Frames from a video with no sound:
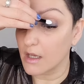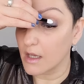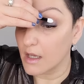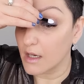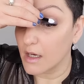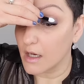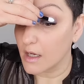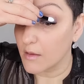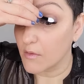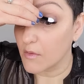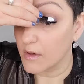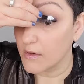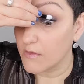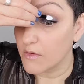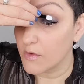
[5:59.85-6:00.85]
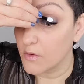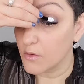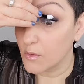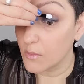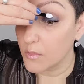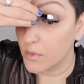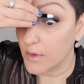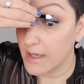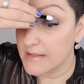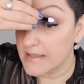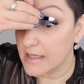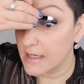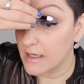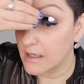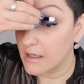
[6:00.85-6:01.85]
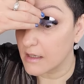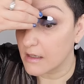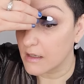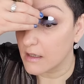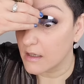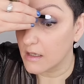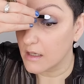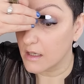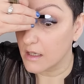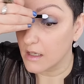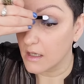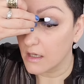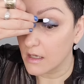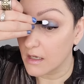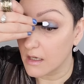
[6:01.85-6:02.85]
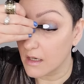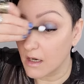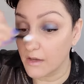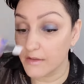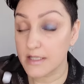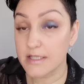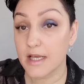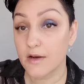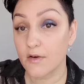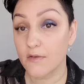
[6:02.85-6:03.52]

and I'm going to press it on the